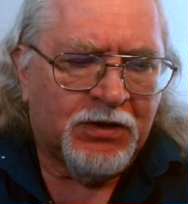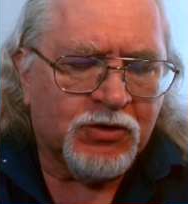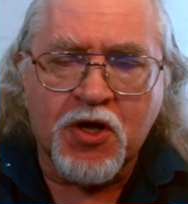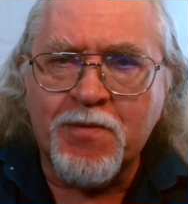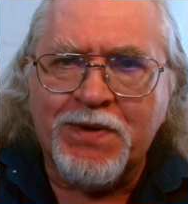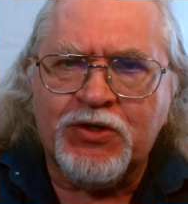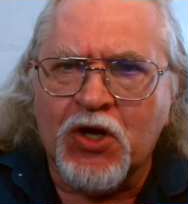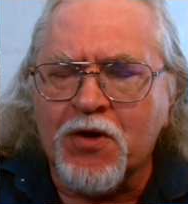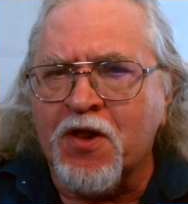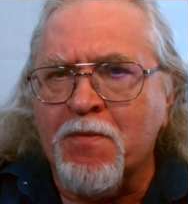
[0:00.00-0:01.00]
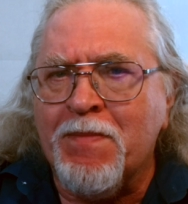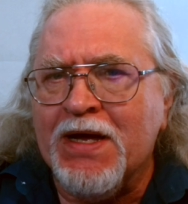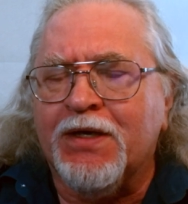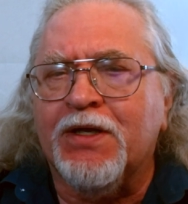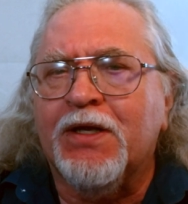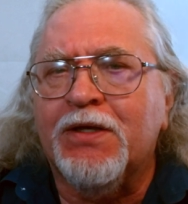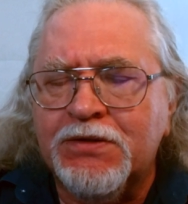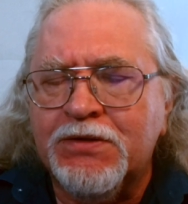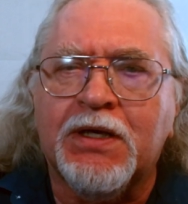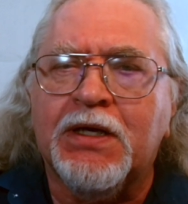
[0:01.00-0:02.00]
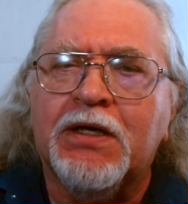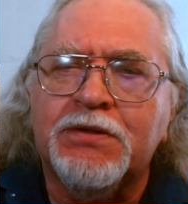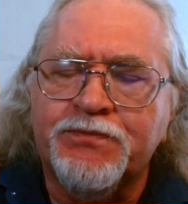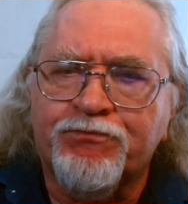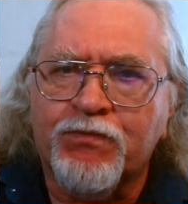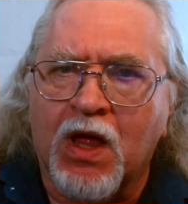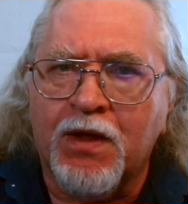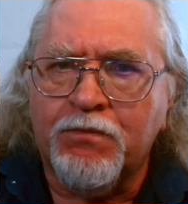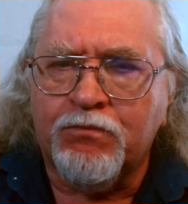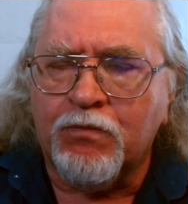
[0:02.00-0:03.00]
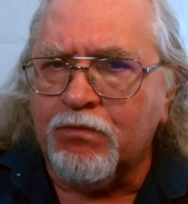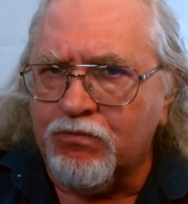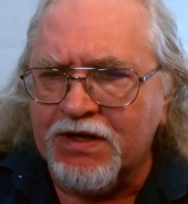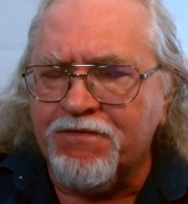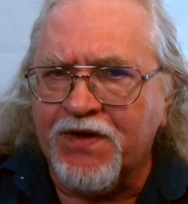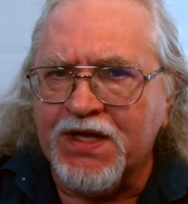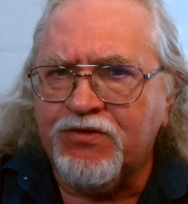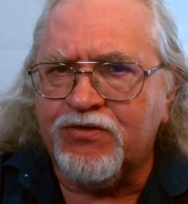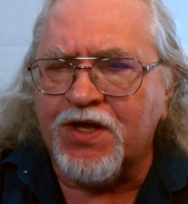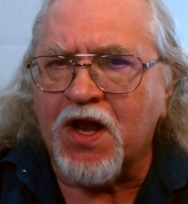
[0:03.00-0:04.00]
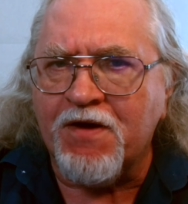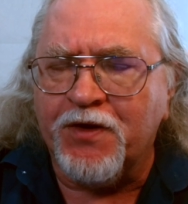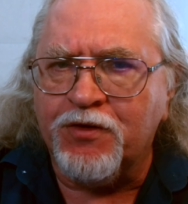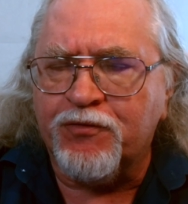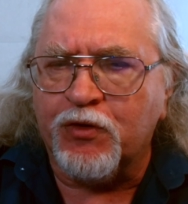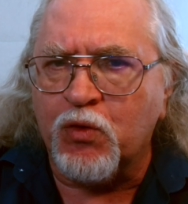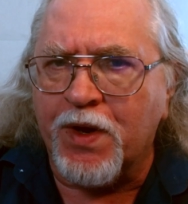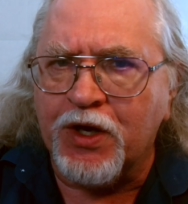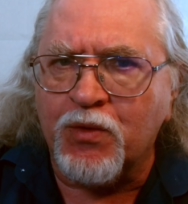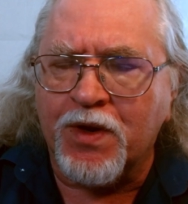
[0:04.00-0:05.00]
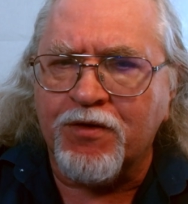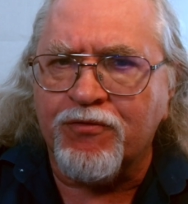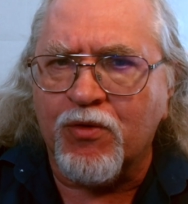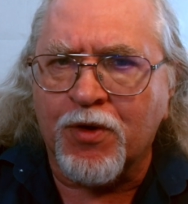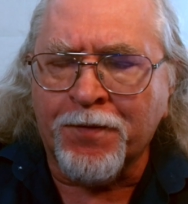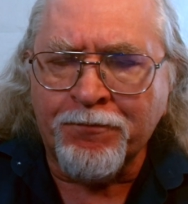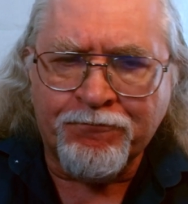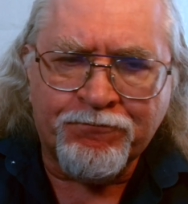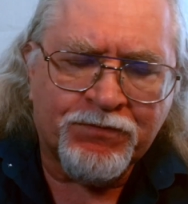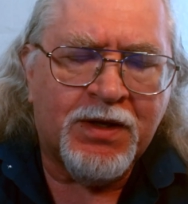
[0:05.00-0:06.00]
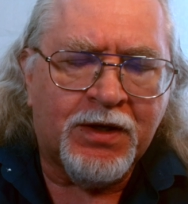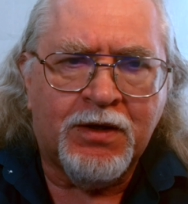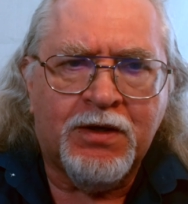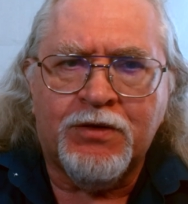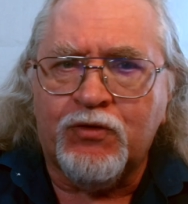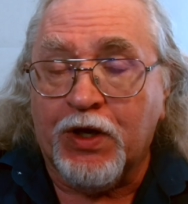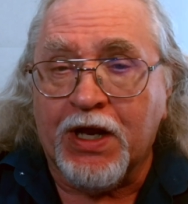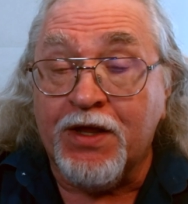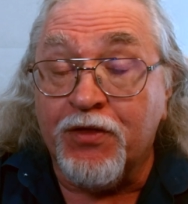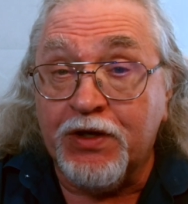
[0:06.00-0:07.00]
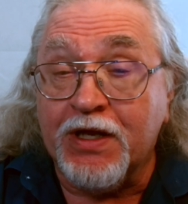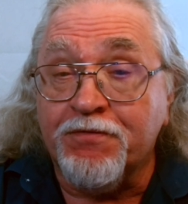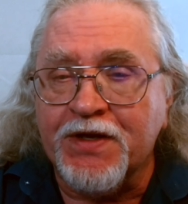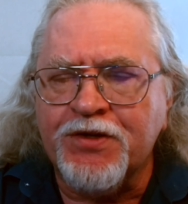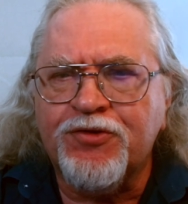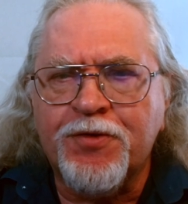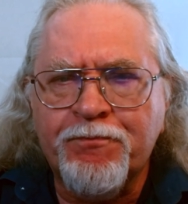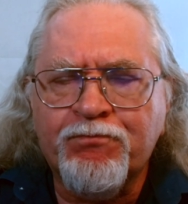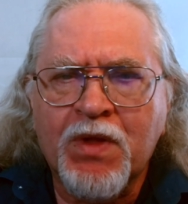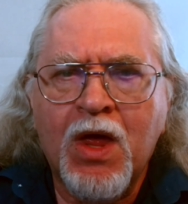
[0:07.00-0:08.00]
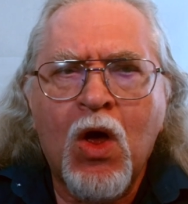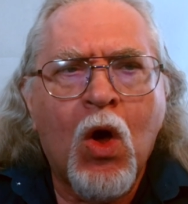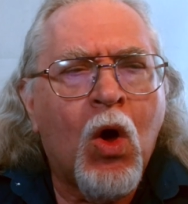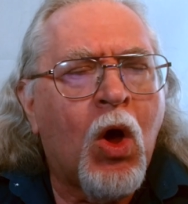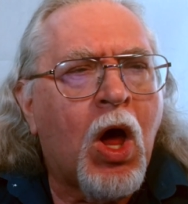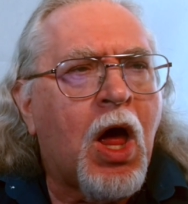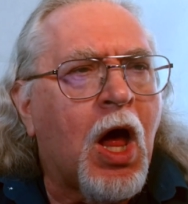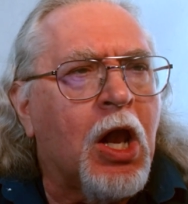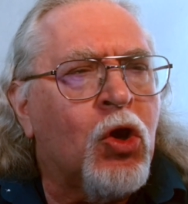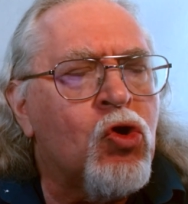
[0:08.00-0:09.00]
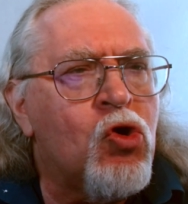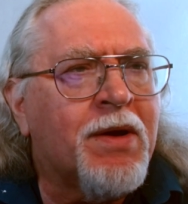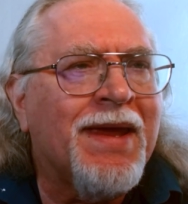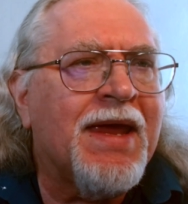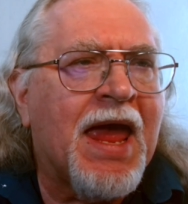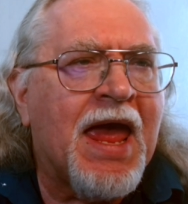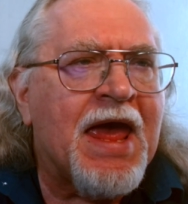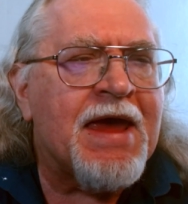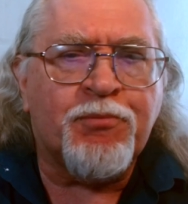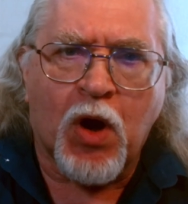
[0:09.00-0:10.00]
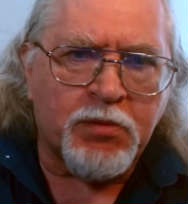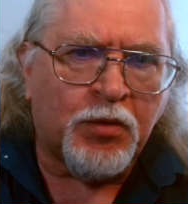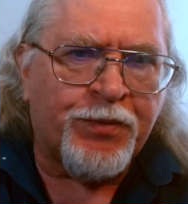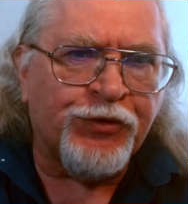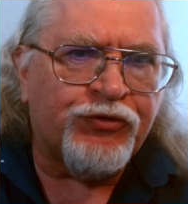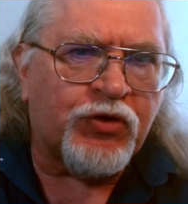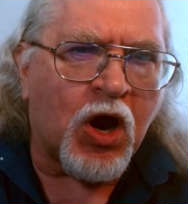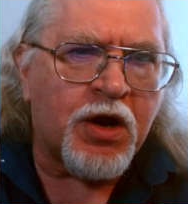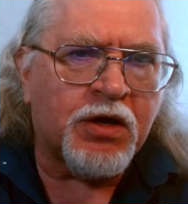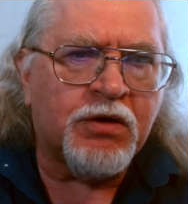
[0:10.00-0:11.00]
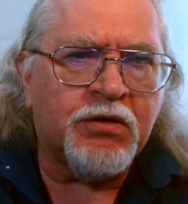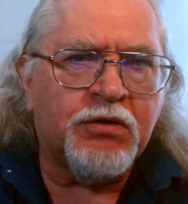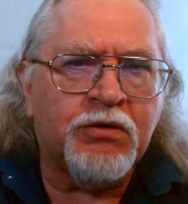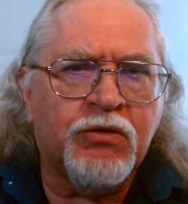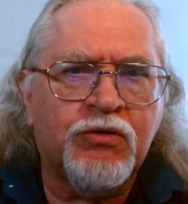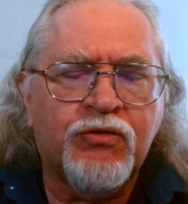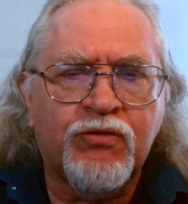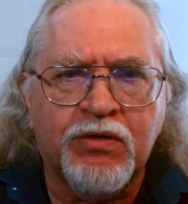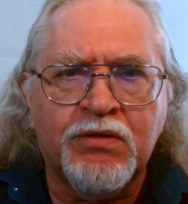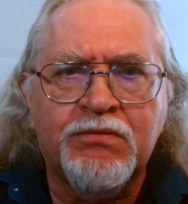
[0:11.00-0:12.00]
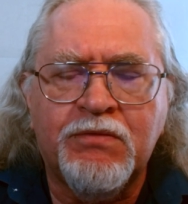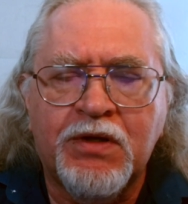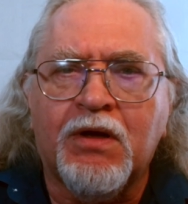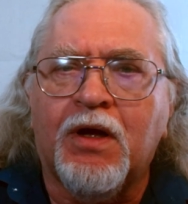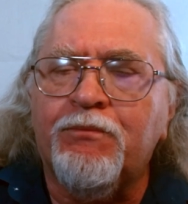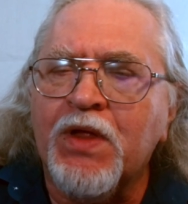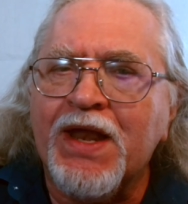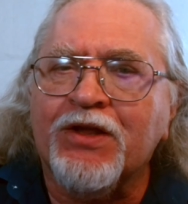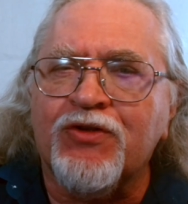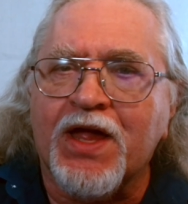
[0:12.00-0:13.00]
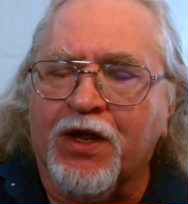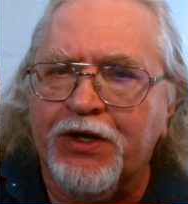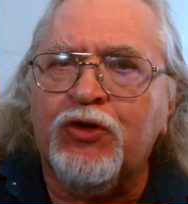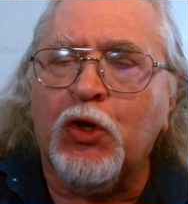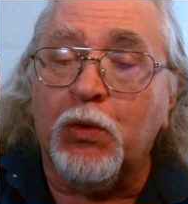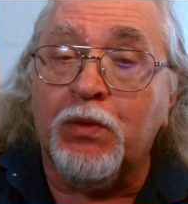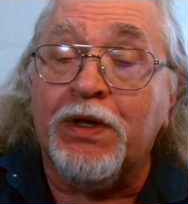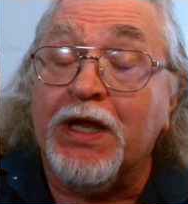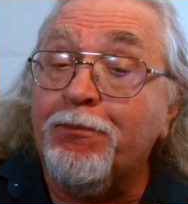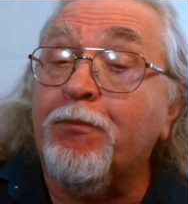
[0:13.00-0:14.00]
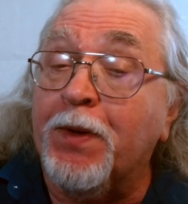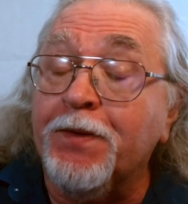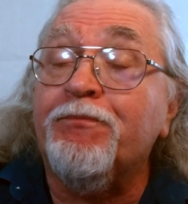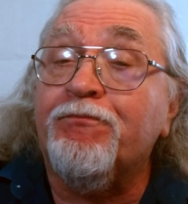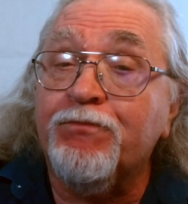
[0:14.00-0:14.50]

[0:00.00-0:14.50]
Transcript: going to be talking about uh, defense and offense for 2024. Today, the defense. Looking at probable starters, and I'm not exactly too deep, but